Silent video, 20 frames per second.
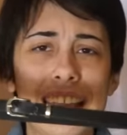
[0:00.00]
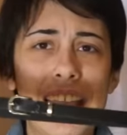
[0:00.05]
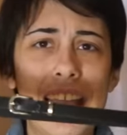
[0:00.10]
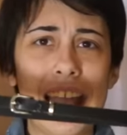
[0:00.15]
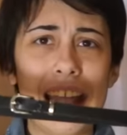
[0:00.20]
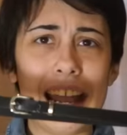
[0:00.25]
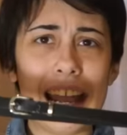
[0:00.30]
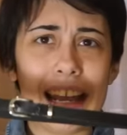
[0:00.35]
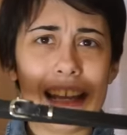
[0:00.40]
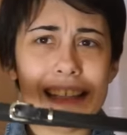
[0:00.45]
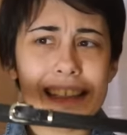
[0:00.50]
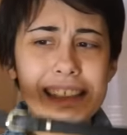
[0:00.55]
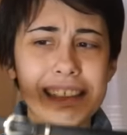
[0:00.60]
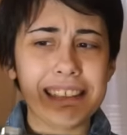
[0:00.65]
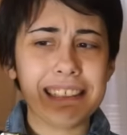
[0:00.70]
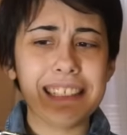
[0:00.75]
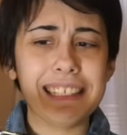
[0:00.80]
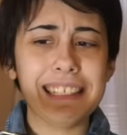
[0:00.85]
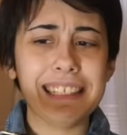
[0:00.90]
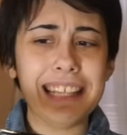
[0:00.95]
and
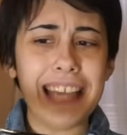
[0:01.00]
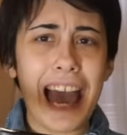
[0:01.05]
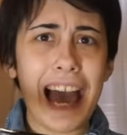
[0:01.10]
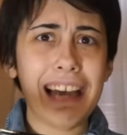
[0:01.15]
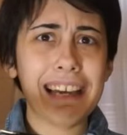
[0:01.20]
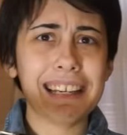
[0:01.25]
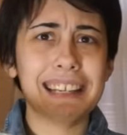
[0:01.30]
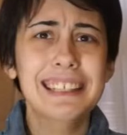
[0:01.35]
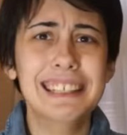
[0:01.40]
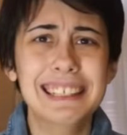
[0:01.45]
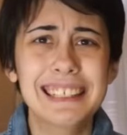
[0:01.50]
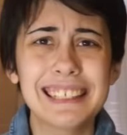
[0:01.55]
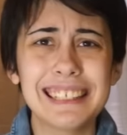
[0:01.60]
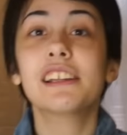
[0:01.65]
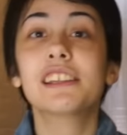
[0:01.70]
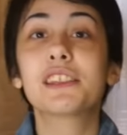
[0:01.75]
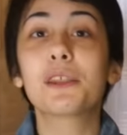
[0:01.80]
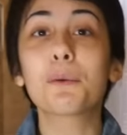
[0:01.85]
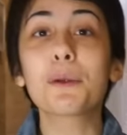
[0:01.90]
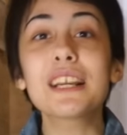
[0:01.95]
yeah.
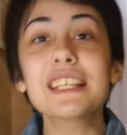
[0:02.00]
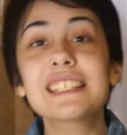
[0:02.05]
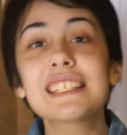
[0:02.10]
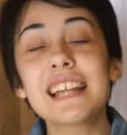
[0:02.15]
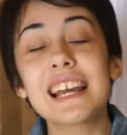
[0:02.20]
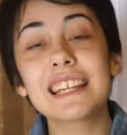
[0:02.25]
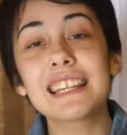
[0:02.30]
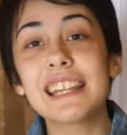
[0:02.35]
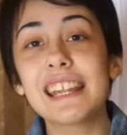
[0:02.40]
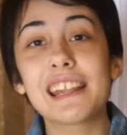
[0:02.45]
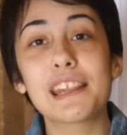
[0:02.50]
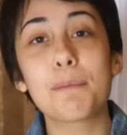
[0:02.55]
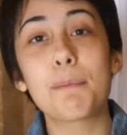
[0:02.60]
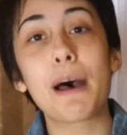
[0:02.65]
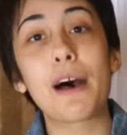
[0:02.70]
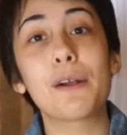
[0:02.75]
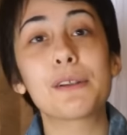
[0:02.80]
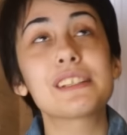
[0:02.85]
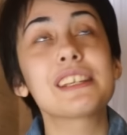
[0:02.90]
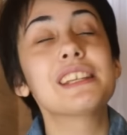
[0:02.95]
The reason I needed the
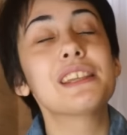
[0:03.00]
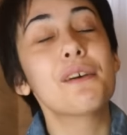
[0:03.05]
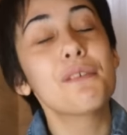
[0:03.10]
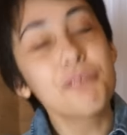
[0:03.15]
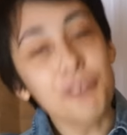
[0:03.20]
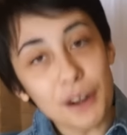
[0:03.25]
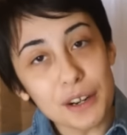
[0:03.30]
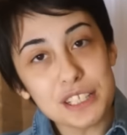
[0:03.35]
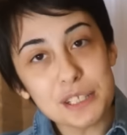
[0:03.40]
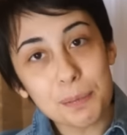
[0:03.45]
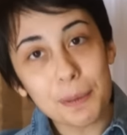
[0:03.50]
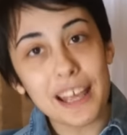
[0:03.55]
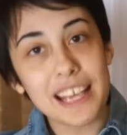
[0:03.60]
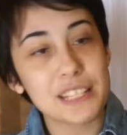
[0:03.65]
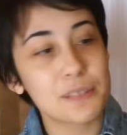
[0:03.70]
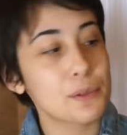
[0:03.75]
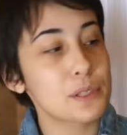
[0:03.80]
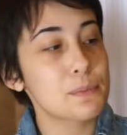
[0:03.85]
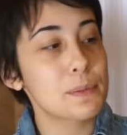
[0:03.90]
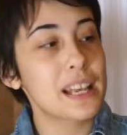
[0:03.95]
belt in the first
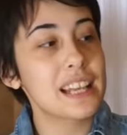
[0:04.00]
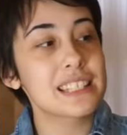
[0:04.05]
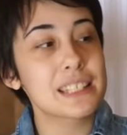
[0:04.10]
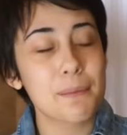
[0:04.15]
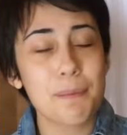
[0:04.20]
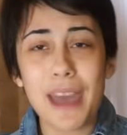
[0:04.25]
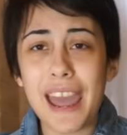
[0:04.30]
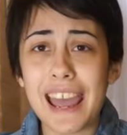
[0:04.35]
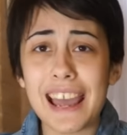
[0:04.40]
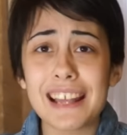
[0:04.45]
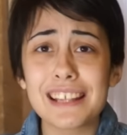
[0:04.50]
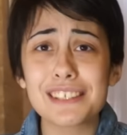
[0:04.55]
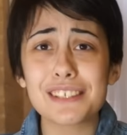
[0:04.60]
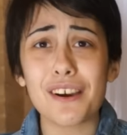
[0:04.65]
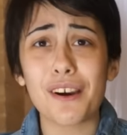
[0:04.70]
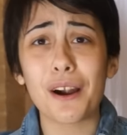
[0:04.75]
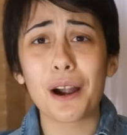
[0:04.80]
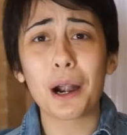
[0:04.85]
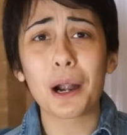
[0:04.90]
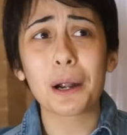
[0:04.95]
place was because the pants
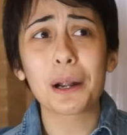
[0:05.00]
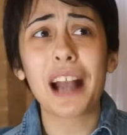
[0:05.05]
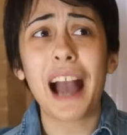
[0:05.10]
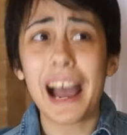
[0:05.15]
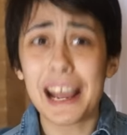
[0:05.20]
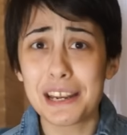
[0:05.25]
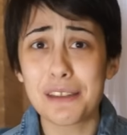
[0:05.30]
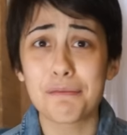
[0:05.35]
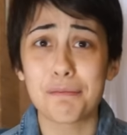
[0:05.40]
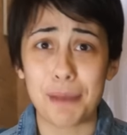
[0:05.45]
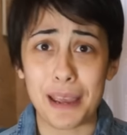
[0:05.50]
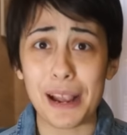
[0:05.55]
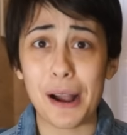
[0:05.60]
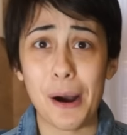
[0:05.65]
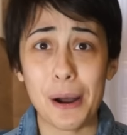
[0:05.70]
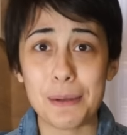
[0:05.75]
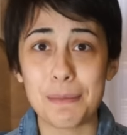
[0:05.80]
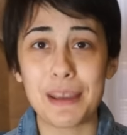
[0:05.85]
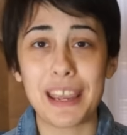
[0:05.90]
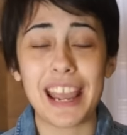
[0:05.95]
are kind of big
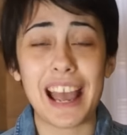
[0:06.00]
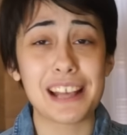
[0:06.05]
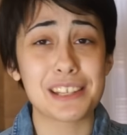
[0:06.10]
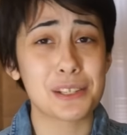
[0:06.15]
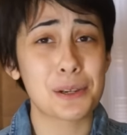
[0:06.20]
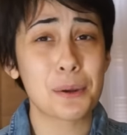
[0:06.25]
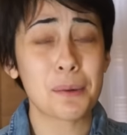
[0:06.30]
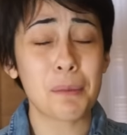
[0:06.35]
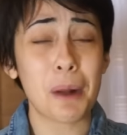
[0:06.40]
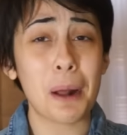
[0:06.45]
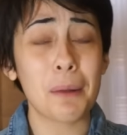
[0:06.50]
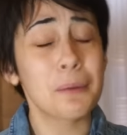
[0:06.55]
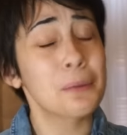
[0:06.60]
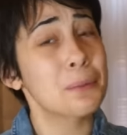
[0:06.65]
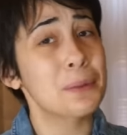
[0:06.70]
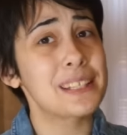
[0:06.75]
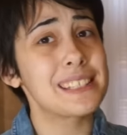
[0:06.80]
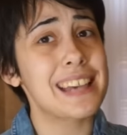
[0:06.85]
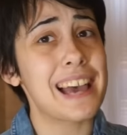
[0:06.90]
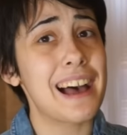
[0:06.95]
on me, as you could
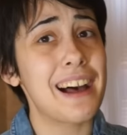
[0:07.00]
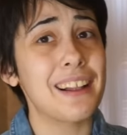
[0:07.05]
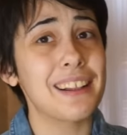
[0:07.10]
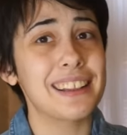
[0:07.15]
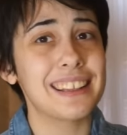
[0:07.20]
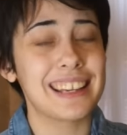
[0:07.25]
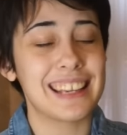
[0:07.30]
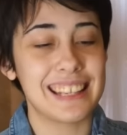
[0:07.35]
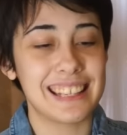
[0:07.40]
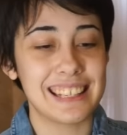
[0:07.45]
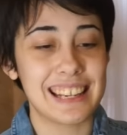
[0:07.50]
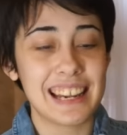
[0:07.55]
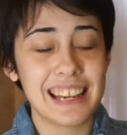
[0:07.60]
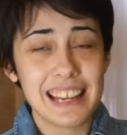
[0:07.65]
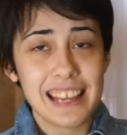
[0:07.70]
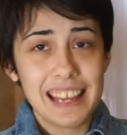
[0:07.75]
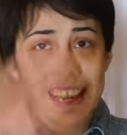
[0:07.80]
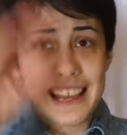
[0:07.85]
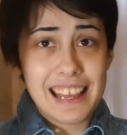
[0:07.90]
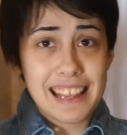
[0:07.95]
probably tell in
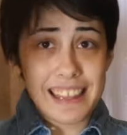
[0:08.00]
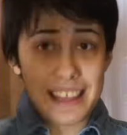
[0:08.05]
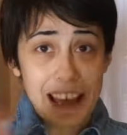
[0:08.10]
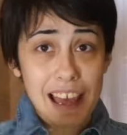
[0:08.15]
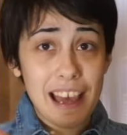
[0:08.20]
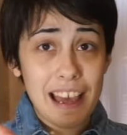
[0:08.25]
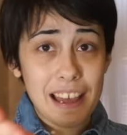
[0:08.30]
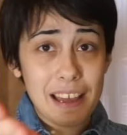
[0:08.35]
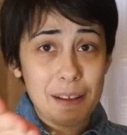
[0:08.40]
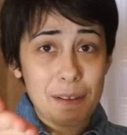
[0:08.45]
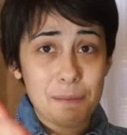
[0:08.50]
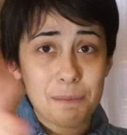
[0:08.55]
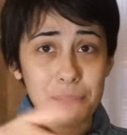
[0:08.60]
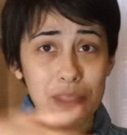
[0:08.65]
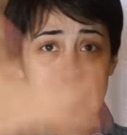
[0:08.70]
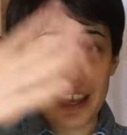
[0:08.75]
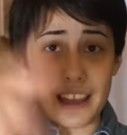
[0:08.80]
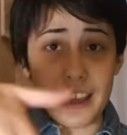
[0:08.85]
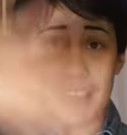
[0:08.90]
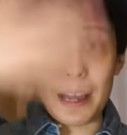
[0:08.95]
the,
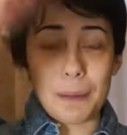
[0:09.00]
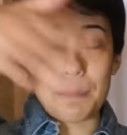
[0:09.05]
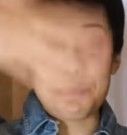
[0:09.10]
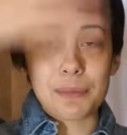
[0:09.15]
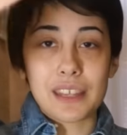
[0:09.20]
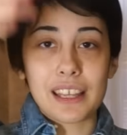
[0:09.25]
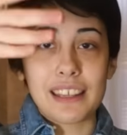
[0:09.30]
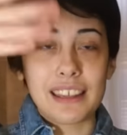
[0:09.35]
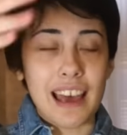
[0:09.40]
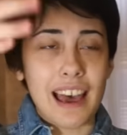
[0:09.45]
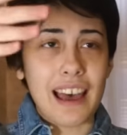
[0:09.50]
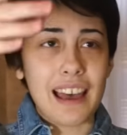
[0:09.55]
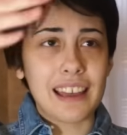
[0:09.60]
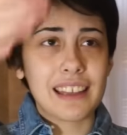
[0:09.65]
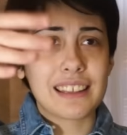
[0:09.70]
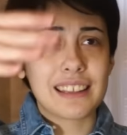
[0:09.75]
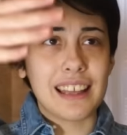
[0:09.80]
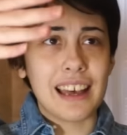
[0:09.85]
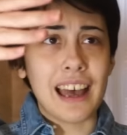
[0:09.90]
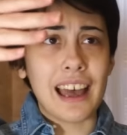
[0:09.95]
um, the,
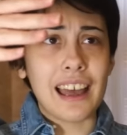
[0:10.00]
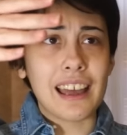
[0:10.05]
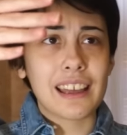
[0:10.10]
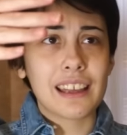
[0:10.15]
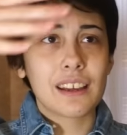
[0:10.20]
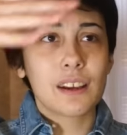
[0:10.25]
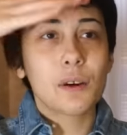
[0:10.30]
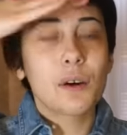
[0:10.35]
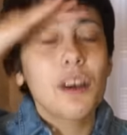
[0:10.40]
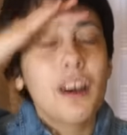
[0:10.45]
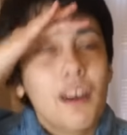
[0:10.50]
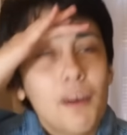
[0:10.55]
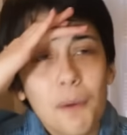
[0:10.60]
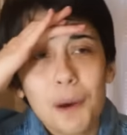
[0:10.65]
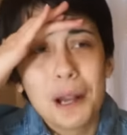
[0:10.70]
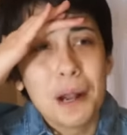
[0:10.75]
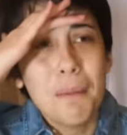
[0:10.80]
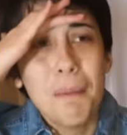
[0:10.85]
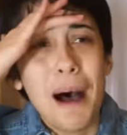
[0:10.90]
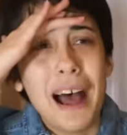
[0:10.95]
the,
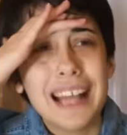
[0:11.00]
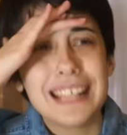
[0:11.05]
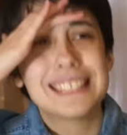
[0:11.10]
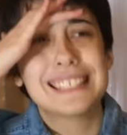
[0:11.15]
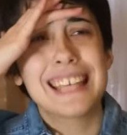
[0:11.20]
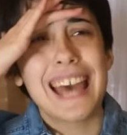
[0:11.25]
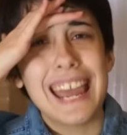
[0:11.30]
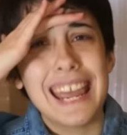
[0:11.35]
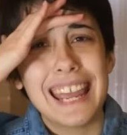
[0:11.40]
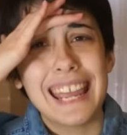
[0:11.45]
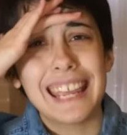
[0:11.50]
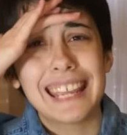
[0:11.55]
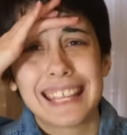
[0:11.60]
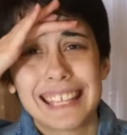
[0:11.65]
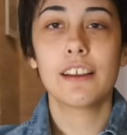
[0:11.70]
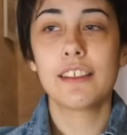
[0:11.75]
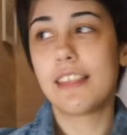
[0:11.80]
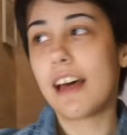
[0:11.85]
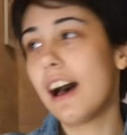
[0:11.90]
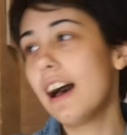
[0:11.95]
what am I saying?
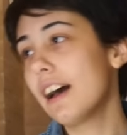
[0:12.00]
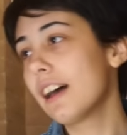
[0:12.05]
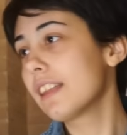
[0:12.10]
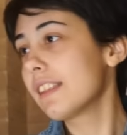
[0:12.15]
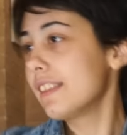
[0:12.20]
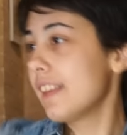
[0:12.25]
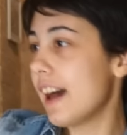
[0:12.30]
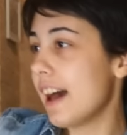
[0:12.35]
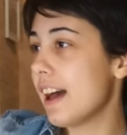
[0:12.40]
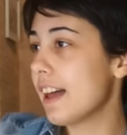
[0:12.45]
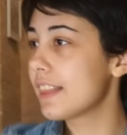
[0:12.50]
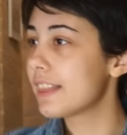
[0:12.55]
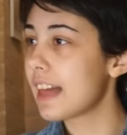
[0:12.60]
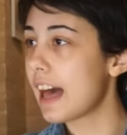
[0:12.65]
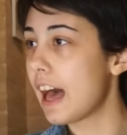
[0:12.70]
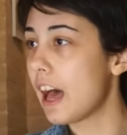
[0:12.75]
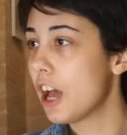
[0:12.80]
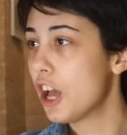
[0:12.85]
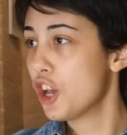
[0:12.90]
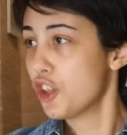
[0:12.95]
The, the, the,